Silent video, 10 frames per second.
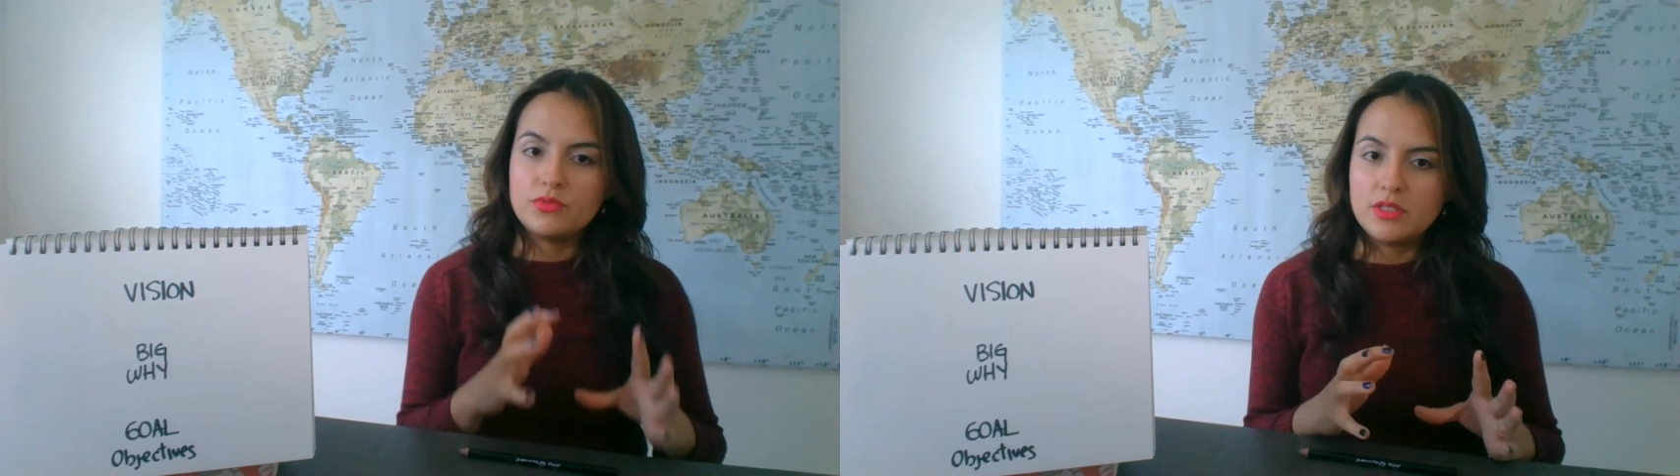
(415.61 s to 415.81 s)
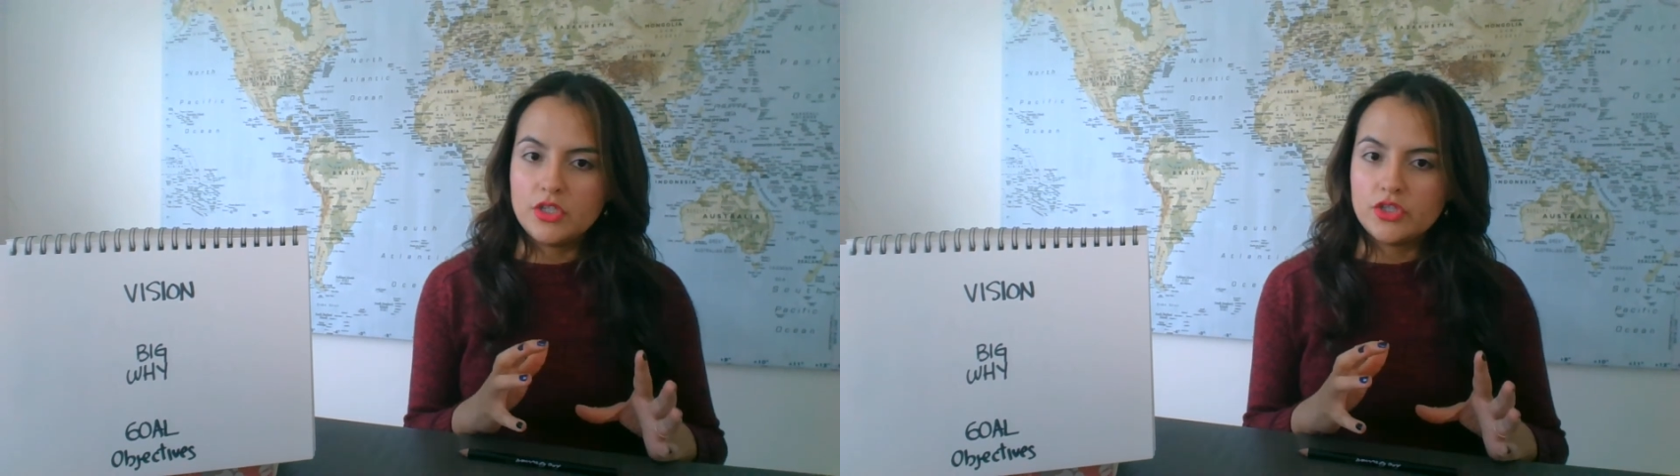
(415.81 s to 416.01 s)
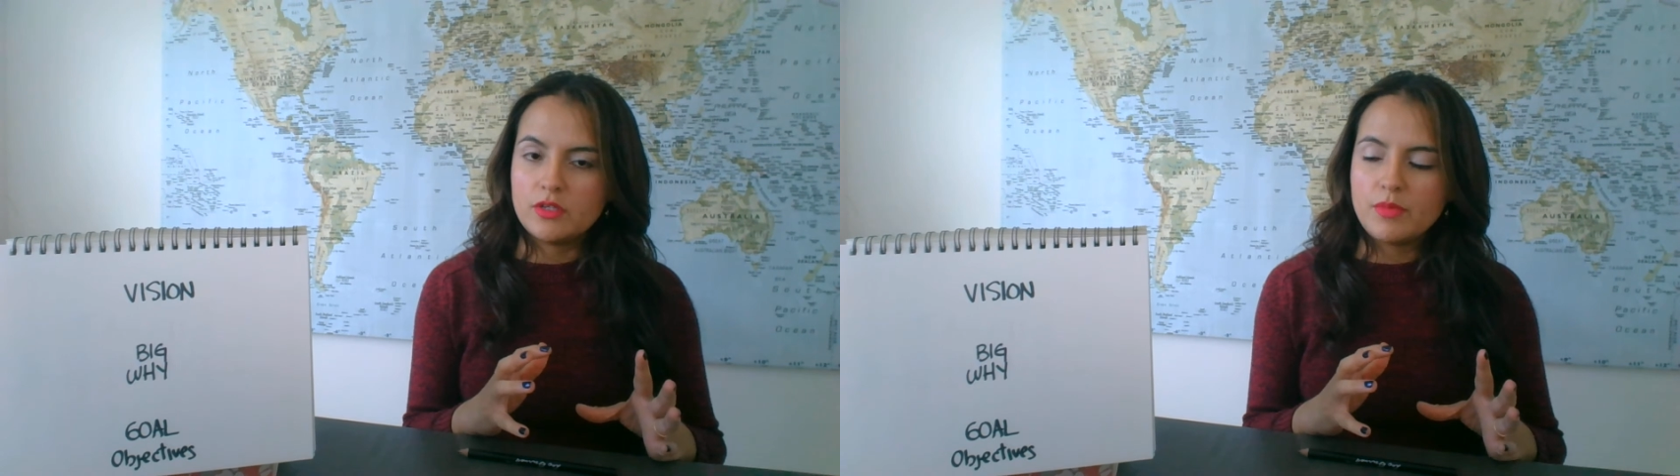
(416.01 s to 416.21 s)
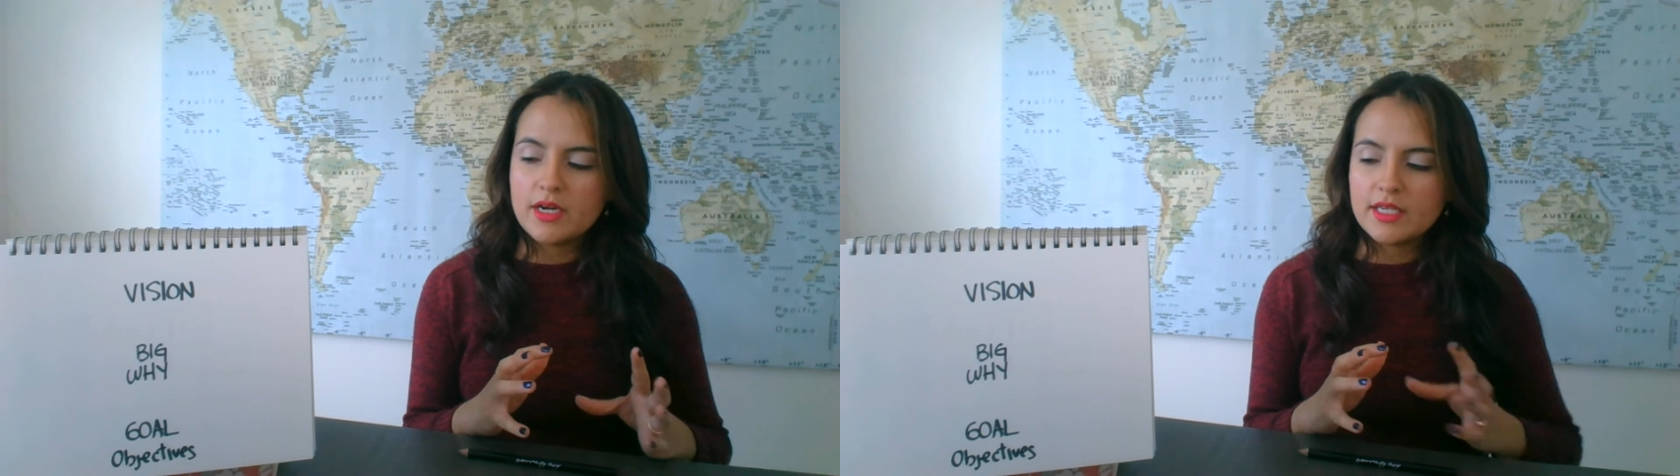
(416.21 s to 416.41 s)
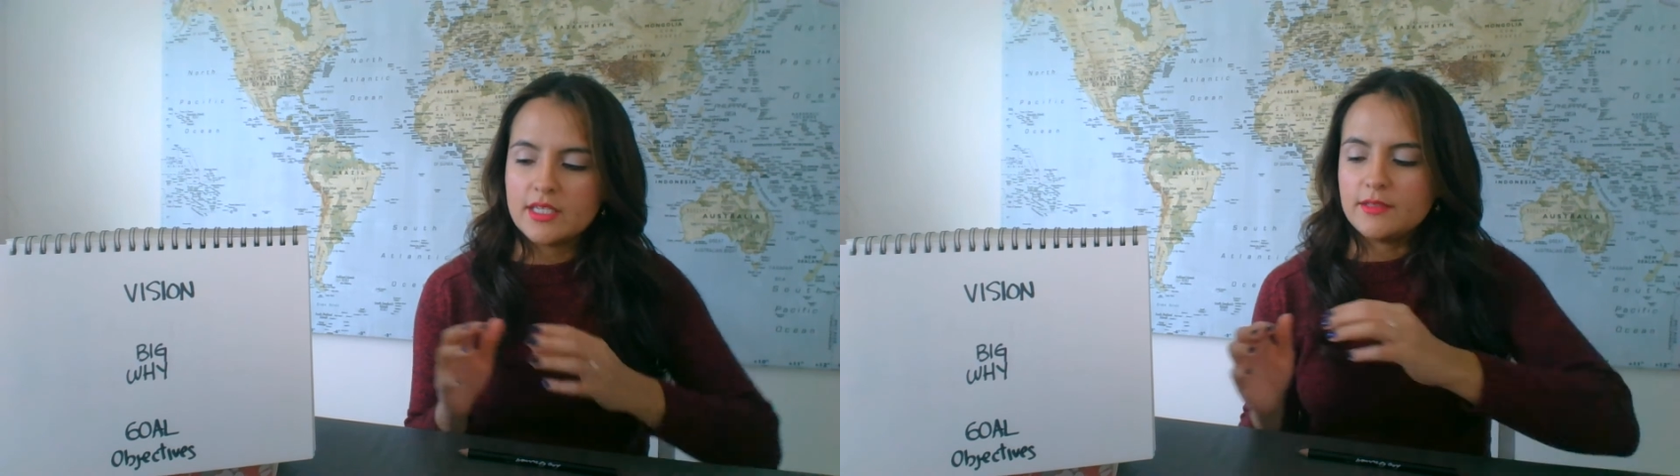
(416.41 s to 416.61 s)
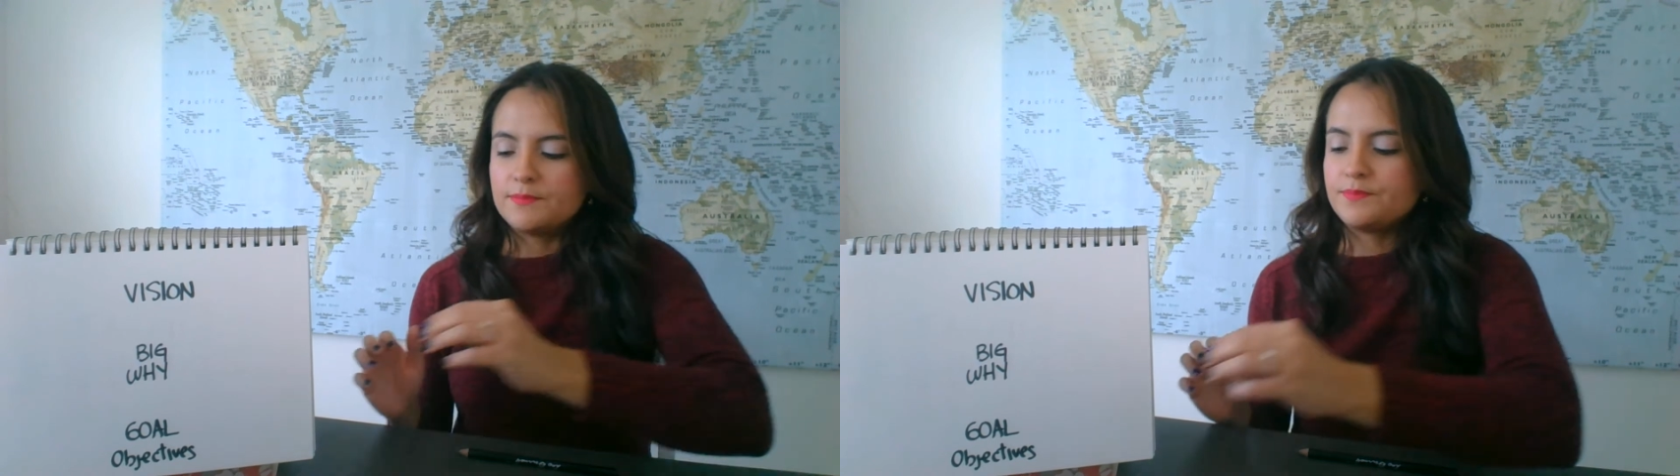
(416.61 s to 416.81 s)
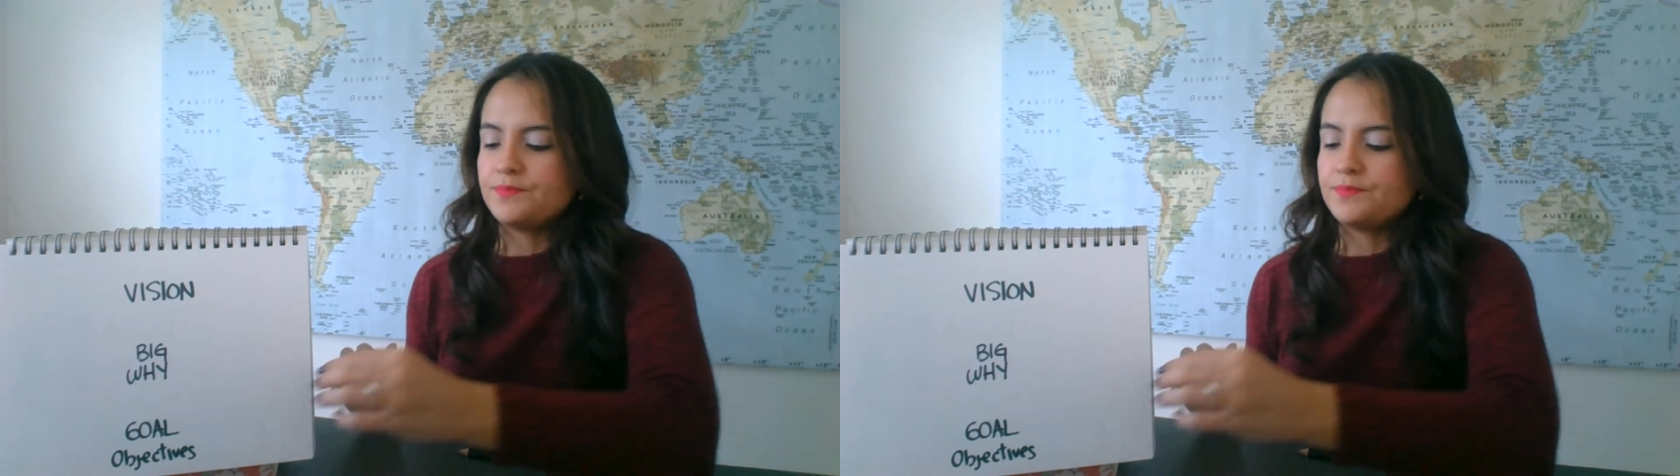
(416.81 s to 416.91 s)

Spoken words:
digital marketing?